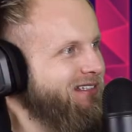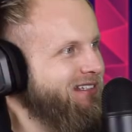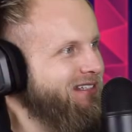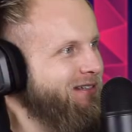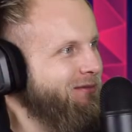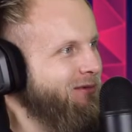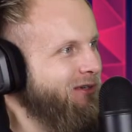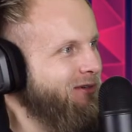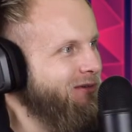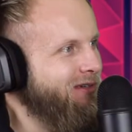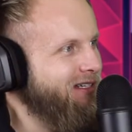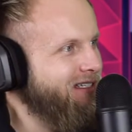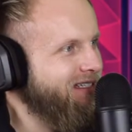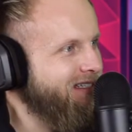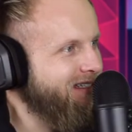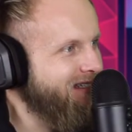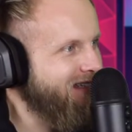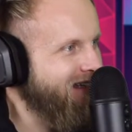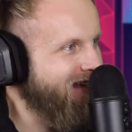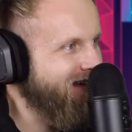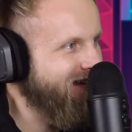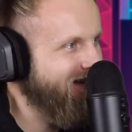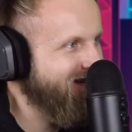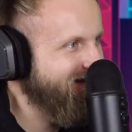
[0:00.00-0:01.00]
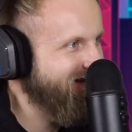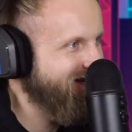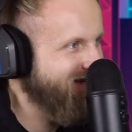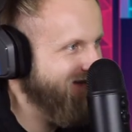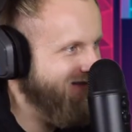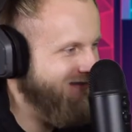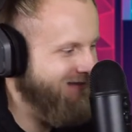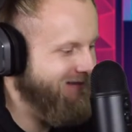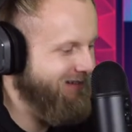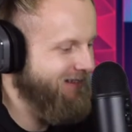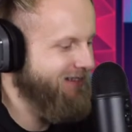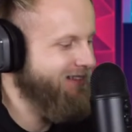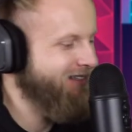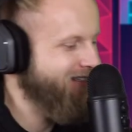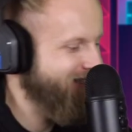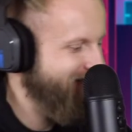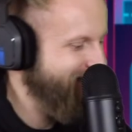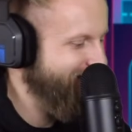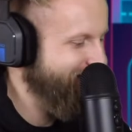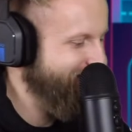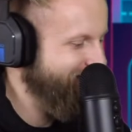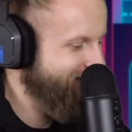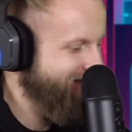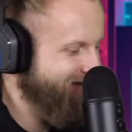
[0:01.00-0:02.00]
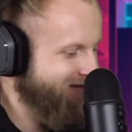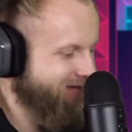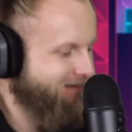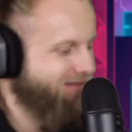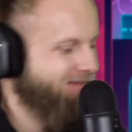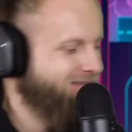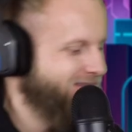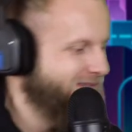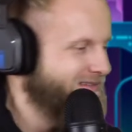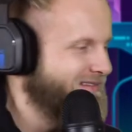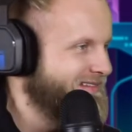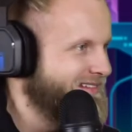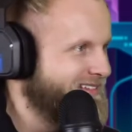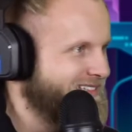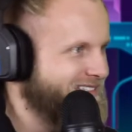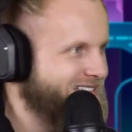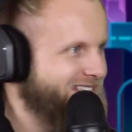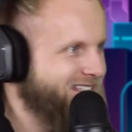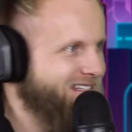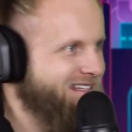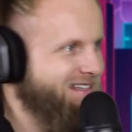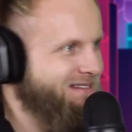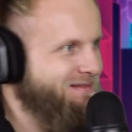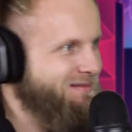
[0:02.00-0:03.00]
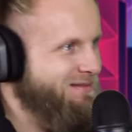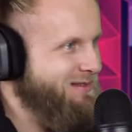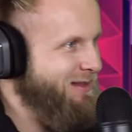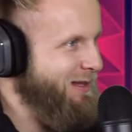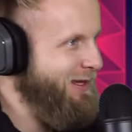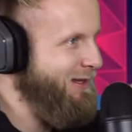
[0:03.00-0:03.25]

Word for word: someone reaches down. Yeah, like, boop, just keep, and pretend like we didn't do